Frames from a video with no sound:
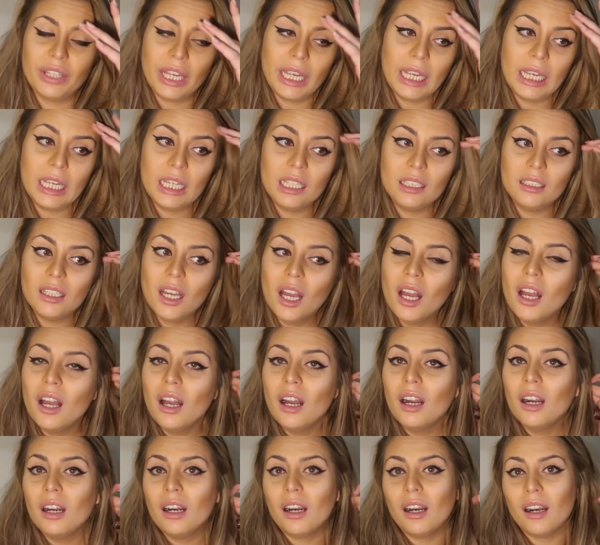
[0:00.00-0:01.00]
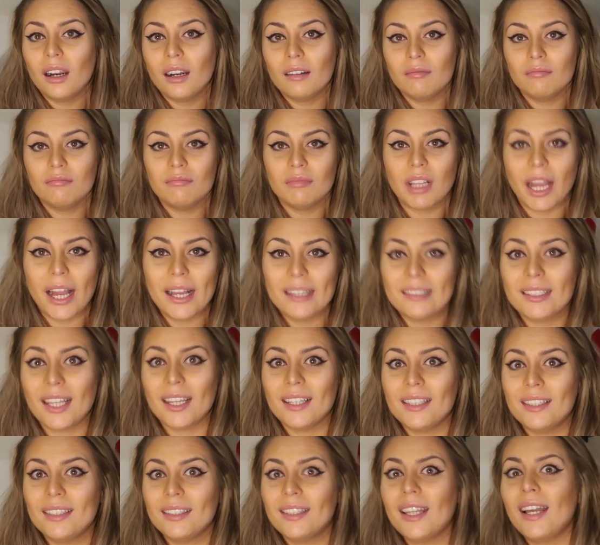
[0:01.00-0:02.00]
And as
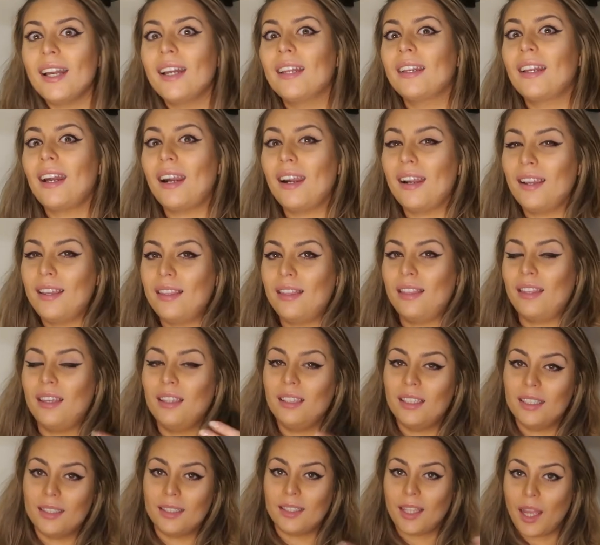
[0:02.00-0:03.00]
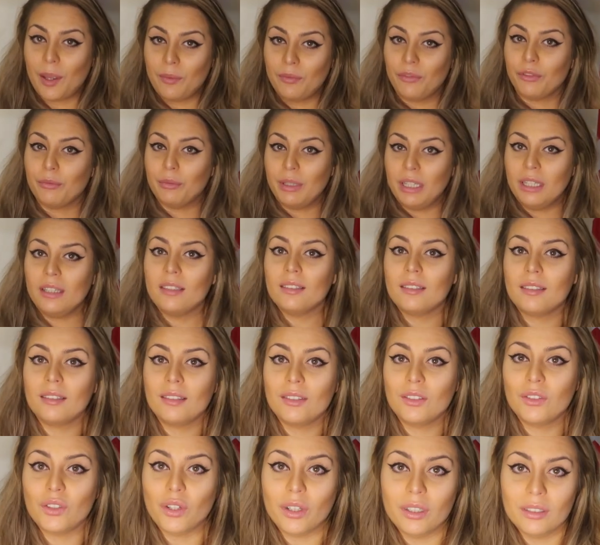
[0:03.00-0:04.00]
I said, I think it's time for me to
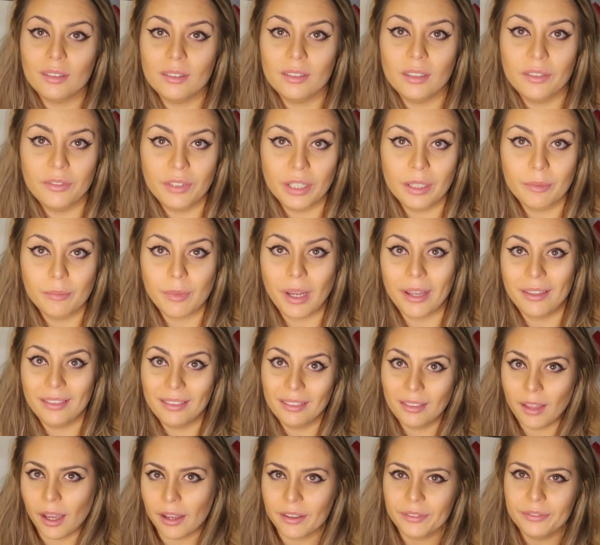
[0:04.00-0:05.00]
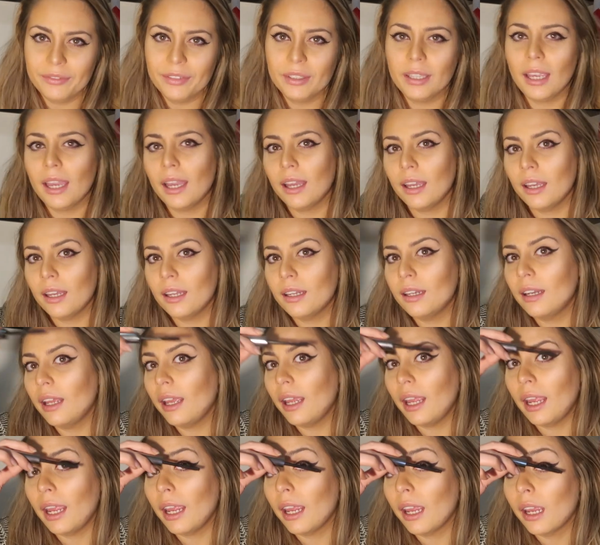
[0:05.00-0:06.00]
start living my life again.
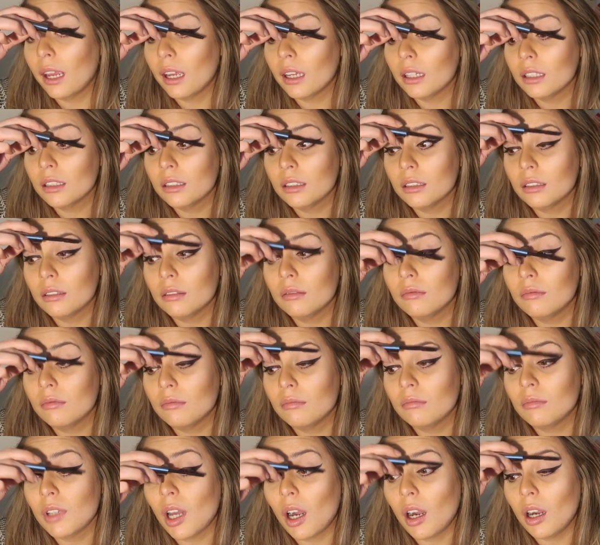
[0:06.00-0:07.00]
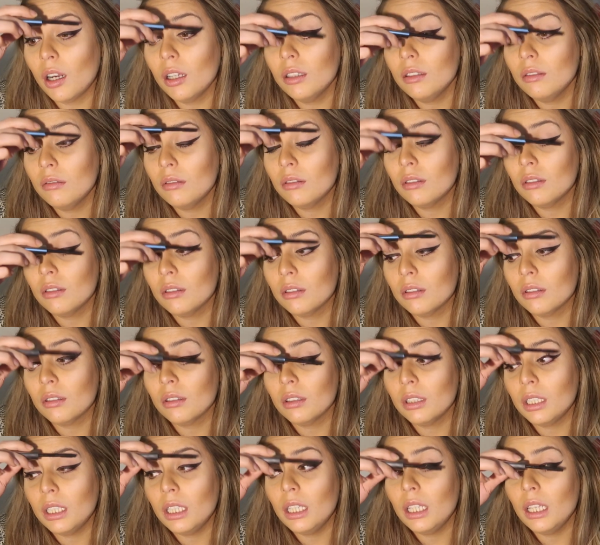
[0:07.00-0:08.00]
And
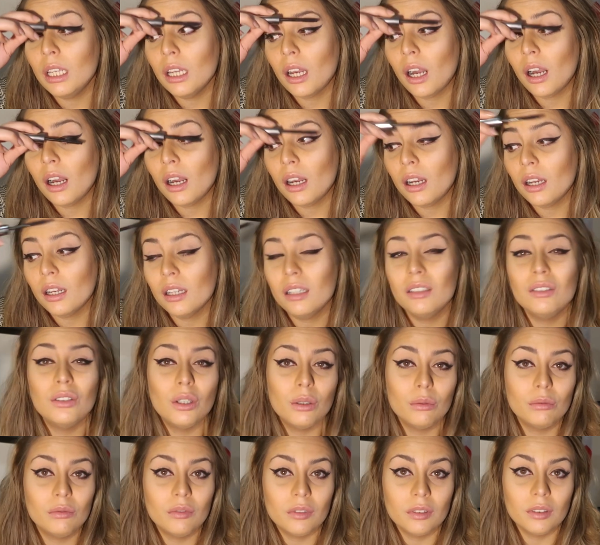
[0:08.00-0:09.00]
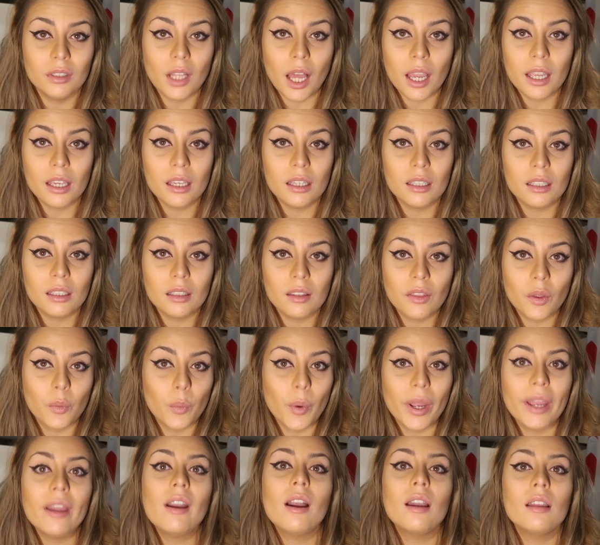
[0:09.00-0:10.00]
honestly, I don't like the
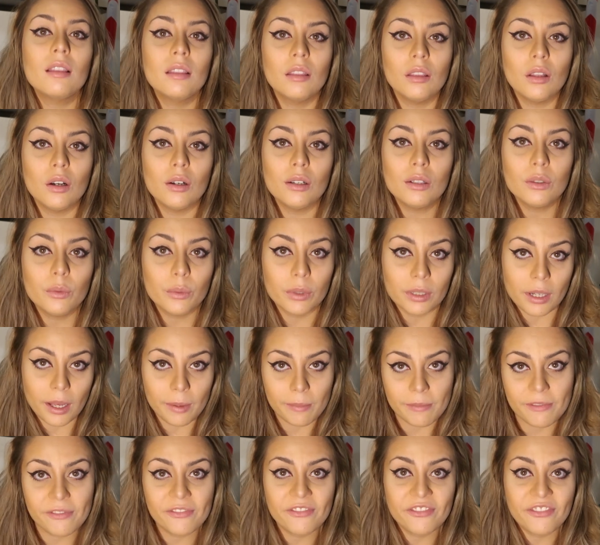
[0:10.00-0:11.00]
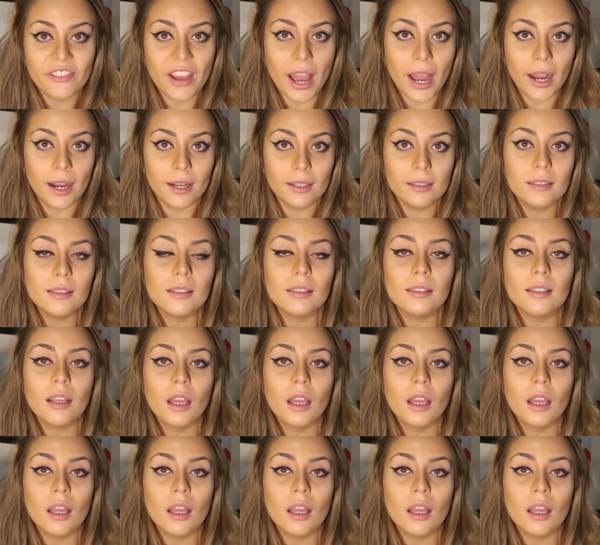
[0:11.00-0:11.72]
way I look when I'm fat.